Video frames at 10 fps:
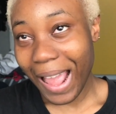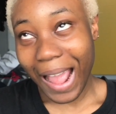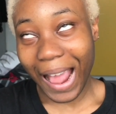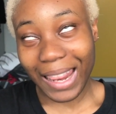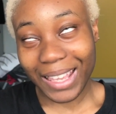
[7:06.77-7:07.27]
I
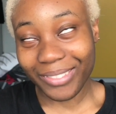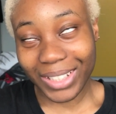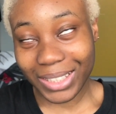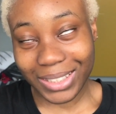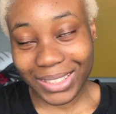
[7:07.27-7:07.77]
leave
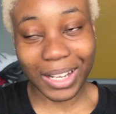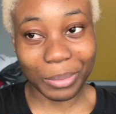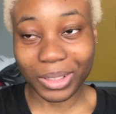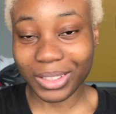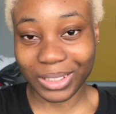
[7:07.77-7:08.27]
it. I'm
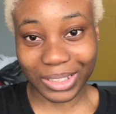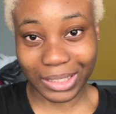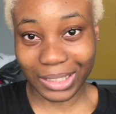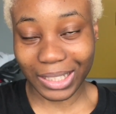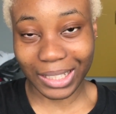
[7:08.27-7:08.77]
not touching
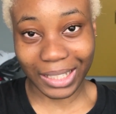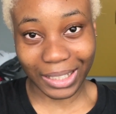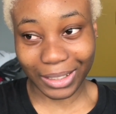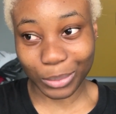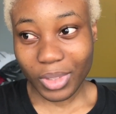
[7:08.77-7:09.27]
it
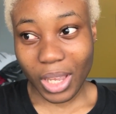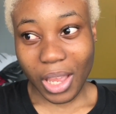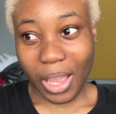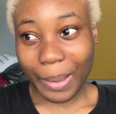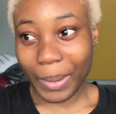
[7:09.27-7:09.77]
again.
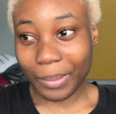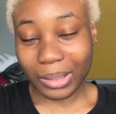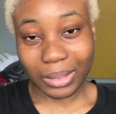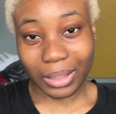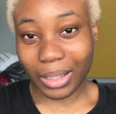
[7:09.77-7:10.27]
Maybe it's
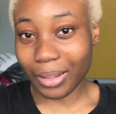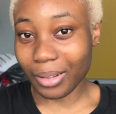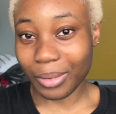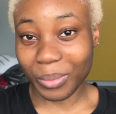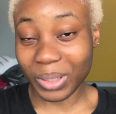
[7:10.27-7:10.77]
like
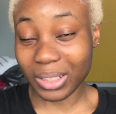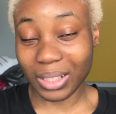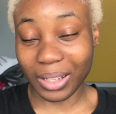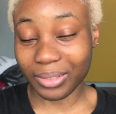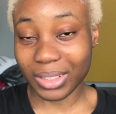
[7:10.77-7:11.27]
weeks
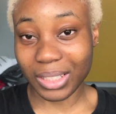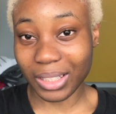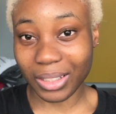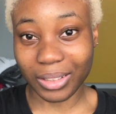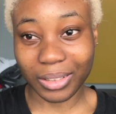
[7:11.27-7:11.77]

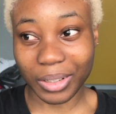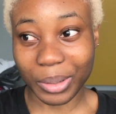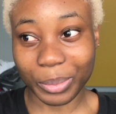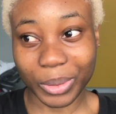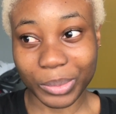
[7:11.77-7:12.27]
after, I'll
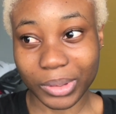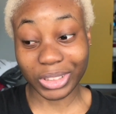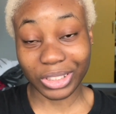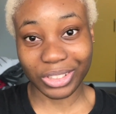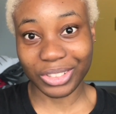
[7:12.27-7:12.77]
probably
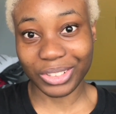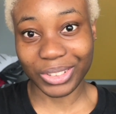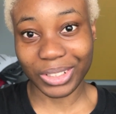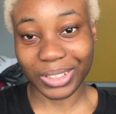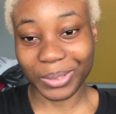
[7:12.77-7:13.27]
change it to
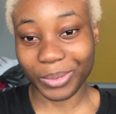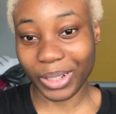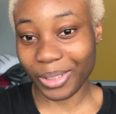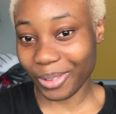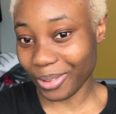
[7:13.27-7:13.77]
a
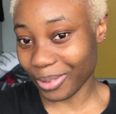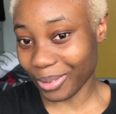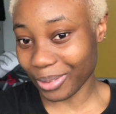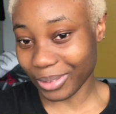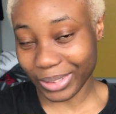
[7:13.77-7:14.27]
different
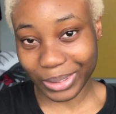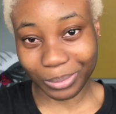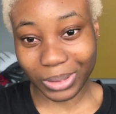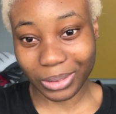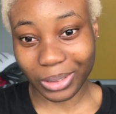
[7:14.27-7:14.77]
color or
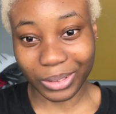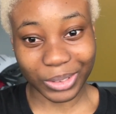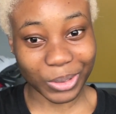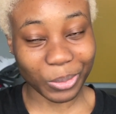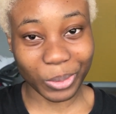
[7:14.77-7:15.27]
something, or
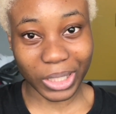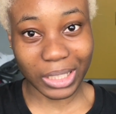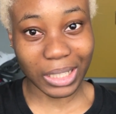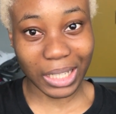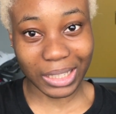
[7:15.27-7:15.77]
just rock it
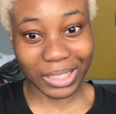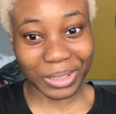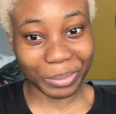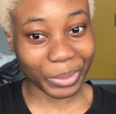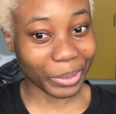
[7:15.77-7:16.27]
like this.
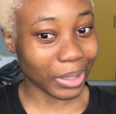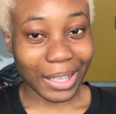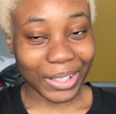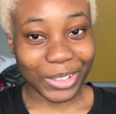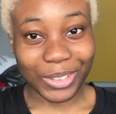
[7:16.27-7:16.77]
But I
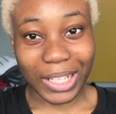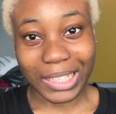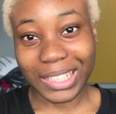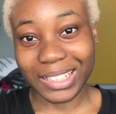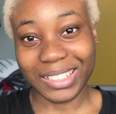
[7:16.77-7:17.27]
don't know, I
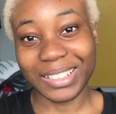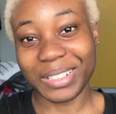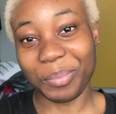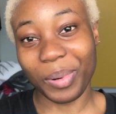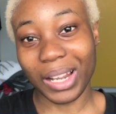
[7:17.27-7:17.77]
think this is
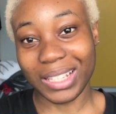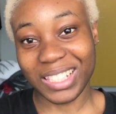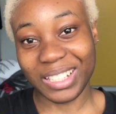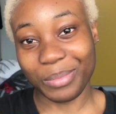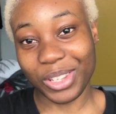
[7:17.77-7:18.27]

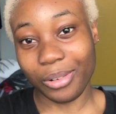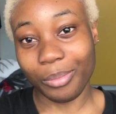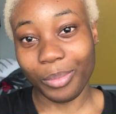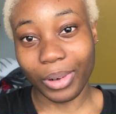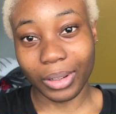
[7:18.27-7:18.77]
platinum
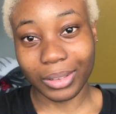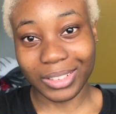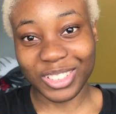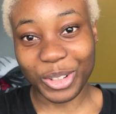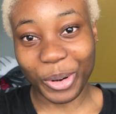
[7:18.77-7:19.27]
blonde
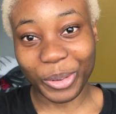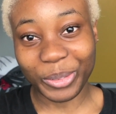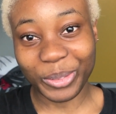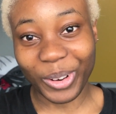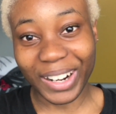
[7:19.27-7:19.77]
gone
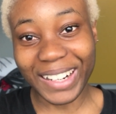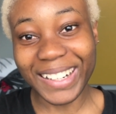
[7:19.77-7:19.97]
wrong.